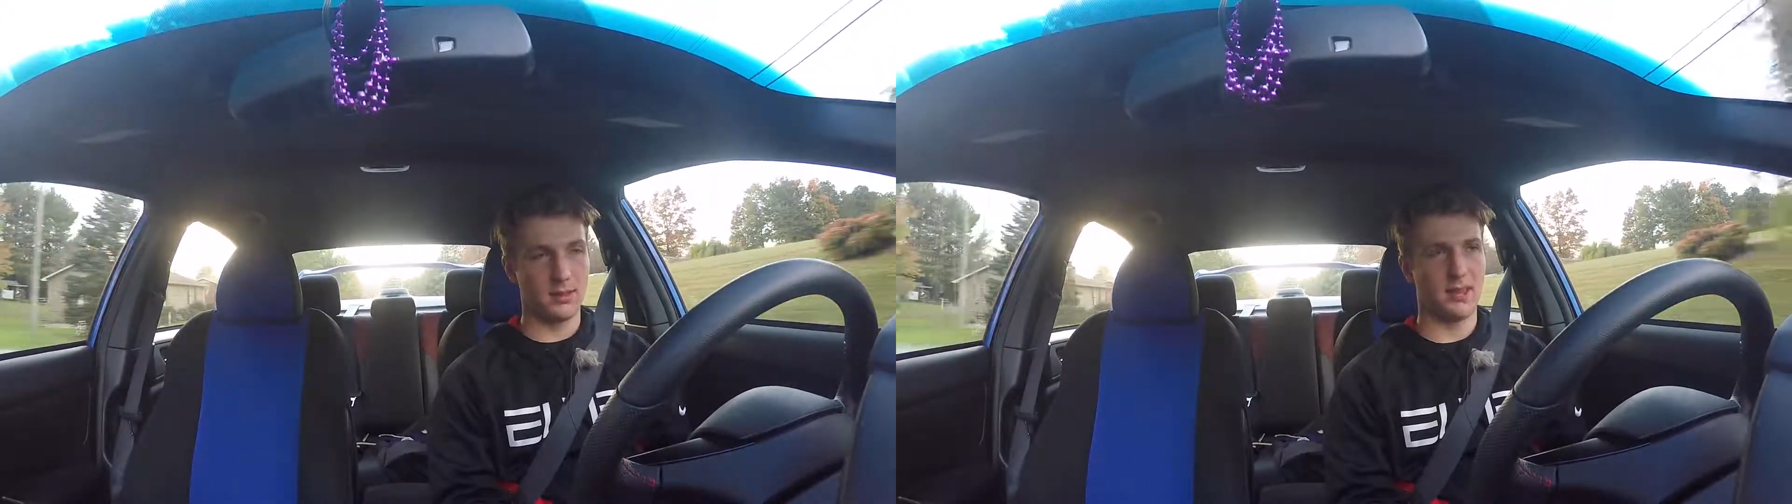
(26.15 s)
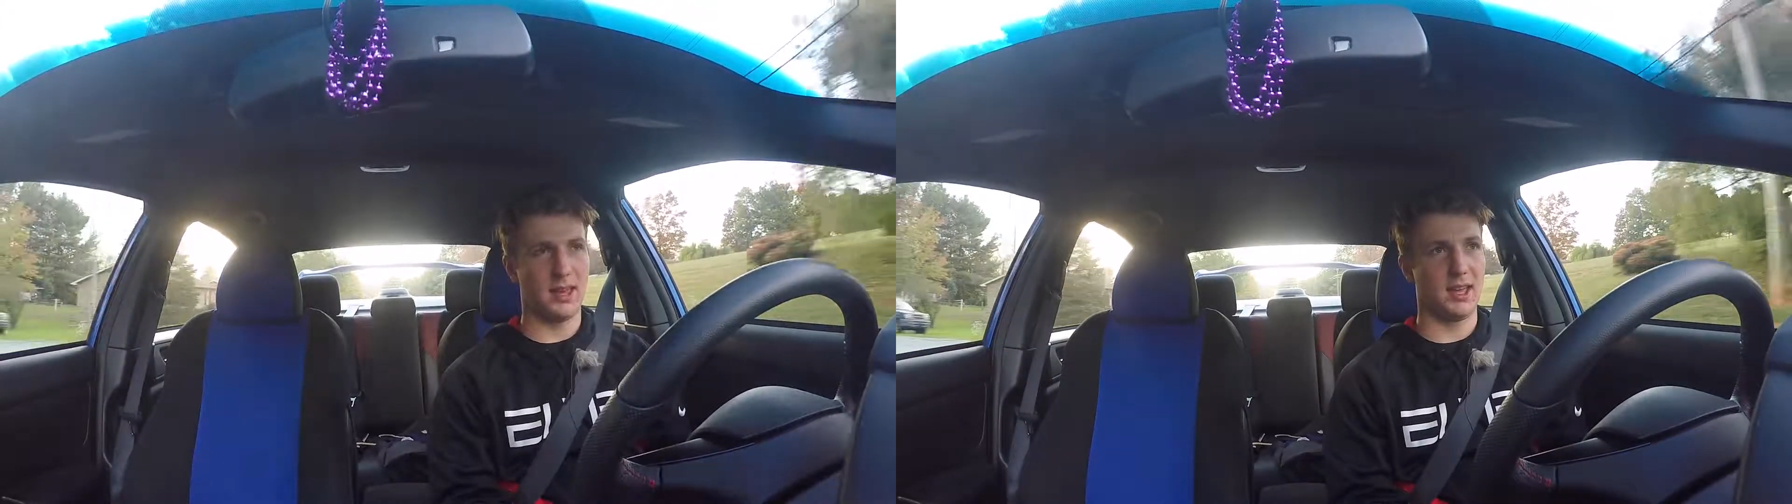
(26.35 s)

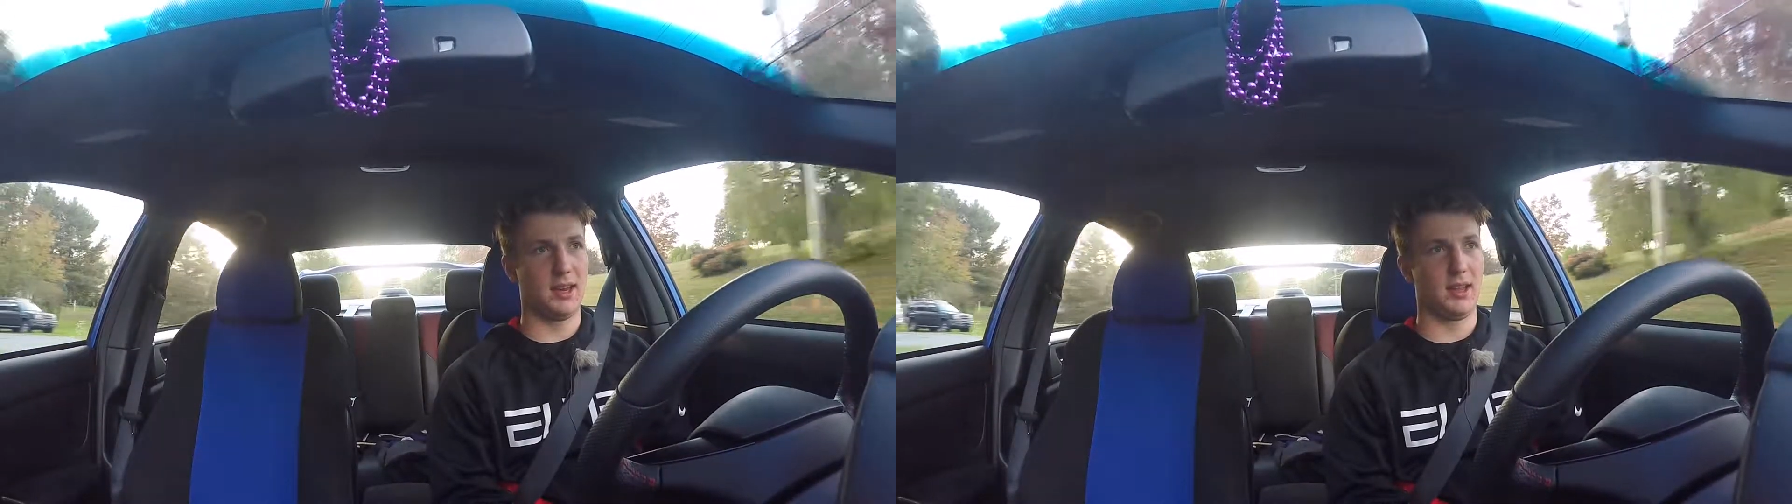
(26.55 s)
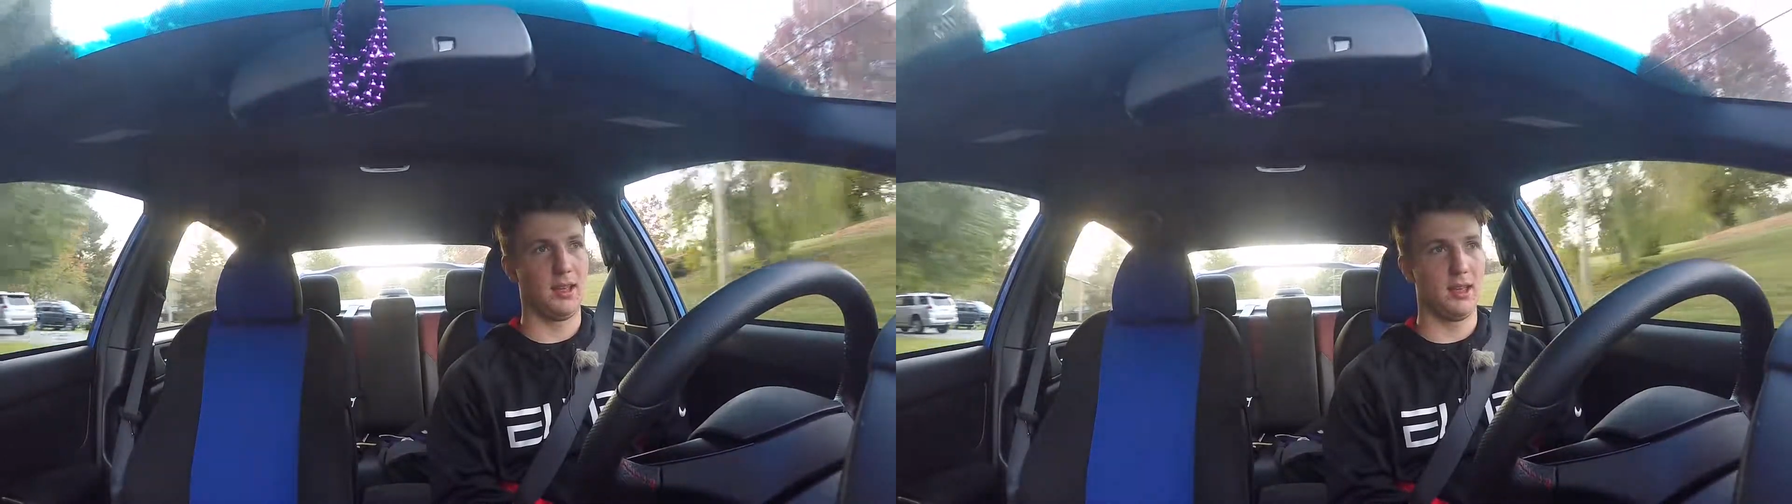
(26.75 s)
that
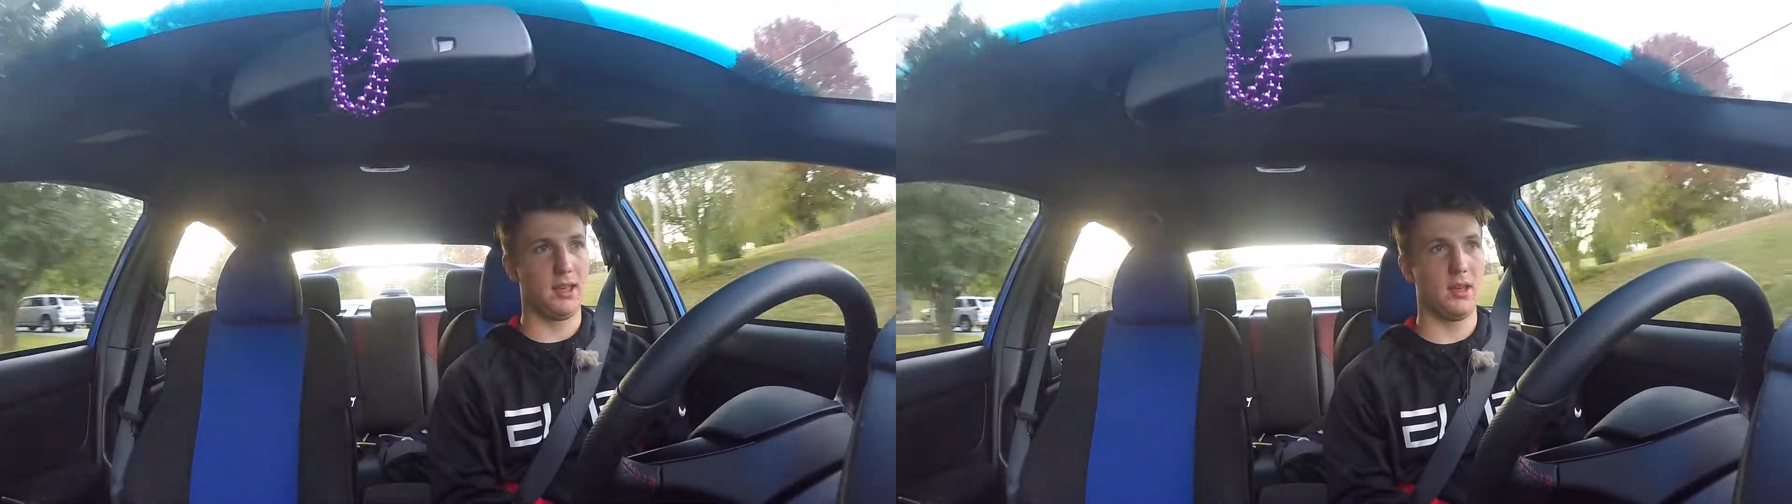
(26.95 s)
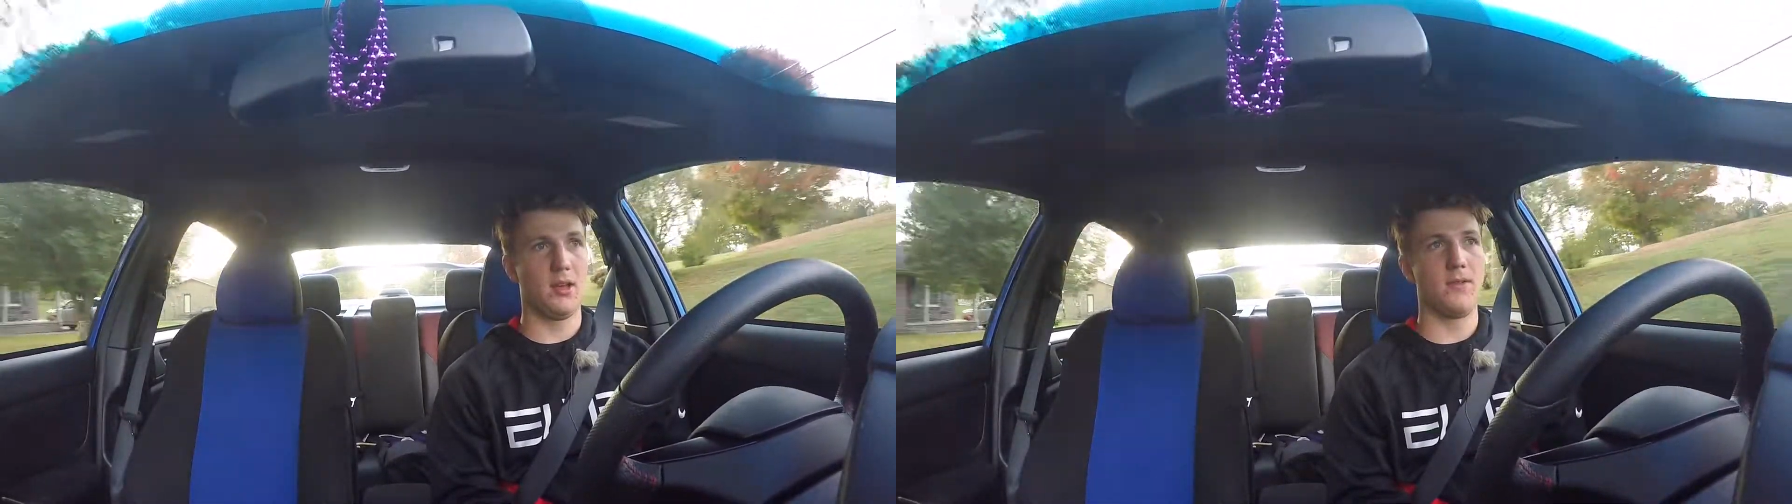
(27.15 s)

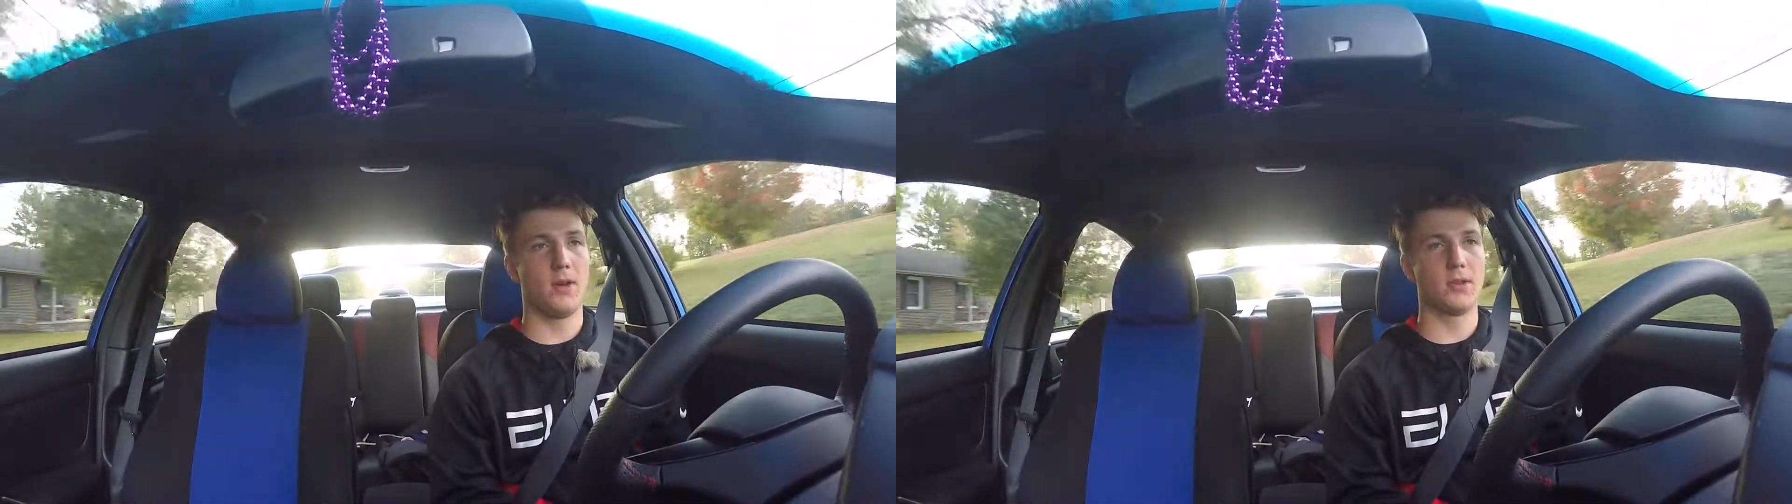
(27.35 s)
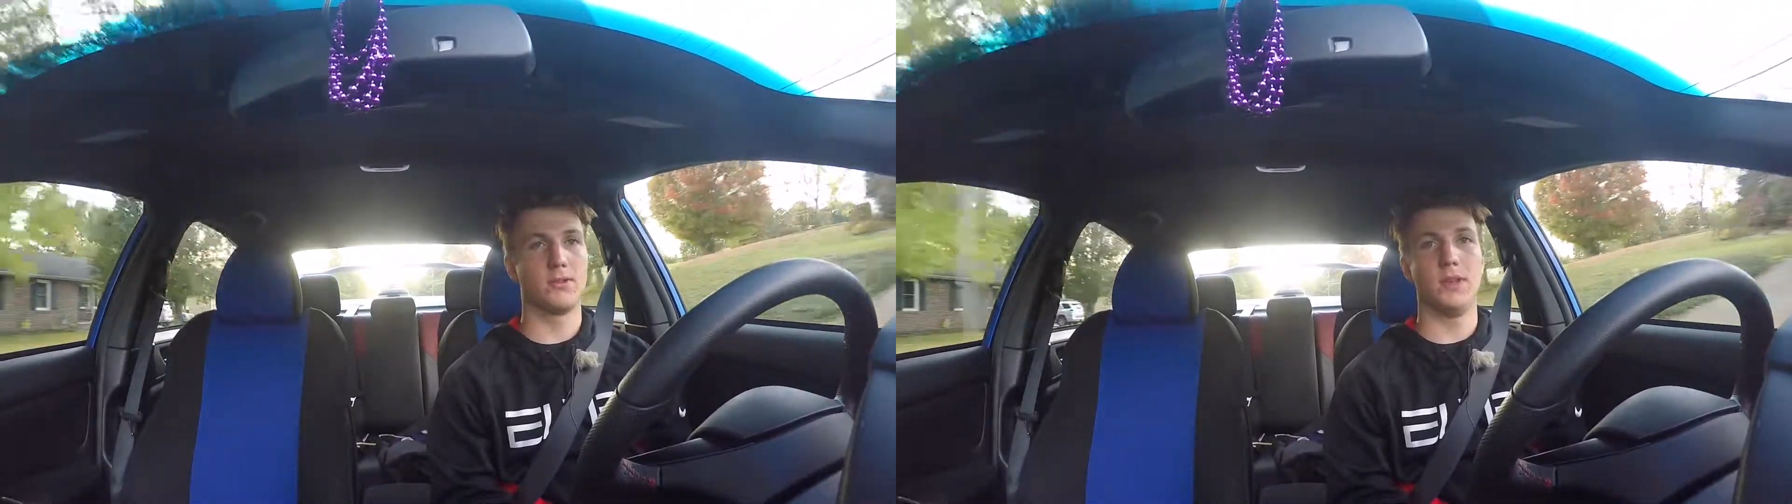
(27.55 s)
involves